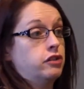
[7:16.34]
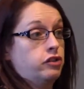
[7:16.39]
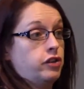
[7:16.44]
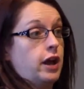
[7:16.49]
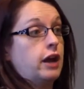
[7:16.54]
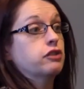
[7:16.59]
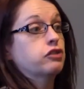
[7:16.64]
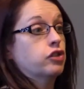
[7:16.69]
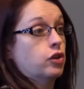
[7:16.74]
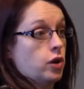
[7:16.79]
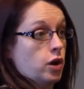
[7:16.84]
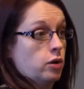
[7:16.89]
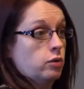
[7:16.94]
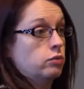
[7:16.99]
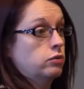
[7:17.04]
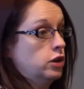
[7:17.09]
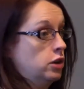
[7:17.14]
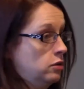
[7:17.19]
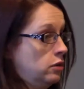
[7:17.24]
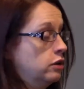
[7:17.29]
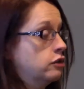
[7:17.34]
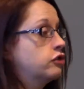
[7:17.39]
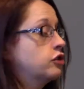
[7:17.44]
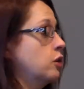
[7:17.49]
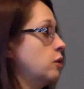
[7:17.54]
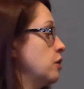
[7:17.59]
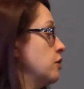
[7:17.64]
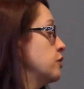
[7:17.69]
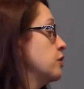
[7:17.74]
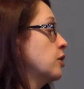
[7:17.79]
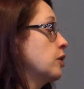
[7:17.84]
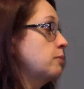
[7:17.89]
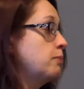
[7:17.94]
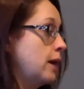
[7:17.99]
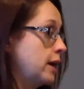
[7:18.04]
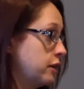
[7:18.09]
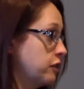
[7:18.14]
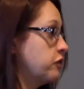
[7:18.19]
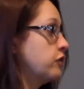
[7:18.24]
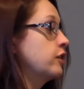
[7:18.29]
has their own unit. So if you're in
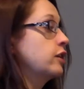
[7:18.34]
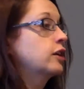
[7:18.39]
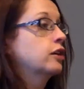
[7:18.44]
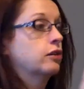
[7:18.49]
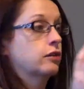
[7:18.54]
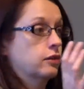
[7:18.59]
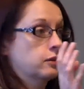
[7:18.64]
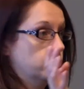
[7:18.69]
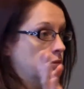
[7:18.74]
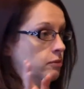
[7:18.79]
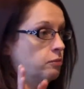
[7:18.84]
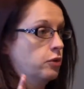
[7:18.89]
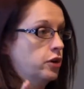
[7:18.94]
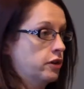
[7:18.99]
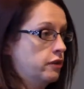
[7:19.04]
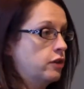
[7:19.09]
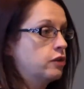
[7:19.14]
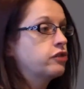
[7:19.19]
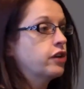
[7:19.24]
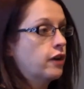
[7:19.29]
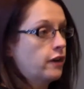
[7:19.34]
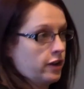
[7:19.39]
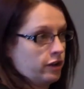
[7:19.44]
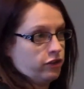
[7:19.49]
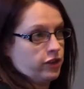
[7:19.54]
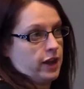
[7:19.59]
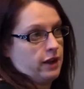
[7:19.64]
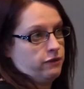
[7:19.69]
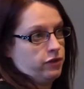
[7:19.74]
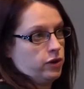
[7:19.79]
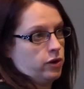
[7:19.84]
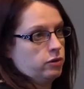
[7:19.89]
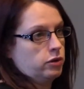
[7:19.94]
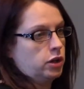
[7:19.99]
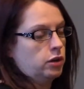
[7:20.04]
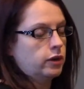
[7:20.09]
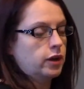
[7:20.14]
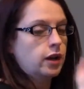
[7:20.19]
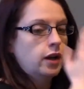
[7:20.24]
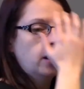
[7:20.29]
medicine or one of those areas, they have their own
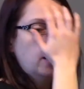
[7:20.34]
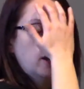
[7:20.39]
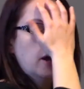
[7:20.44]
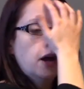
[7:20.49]
unit.